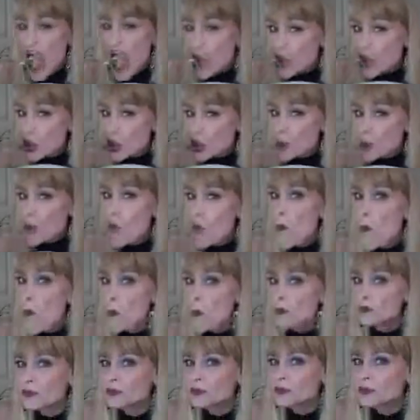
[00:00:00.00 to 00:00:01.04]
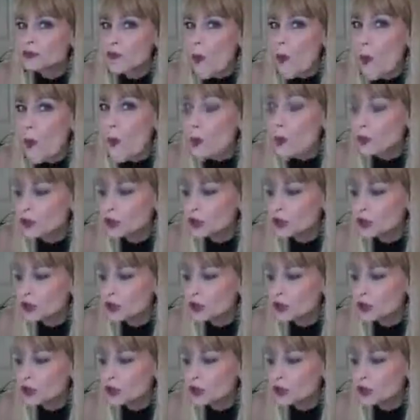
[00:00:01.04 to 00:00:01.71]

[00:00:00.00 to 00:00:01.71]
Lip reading: I'm going to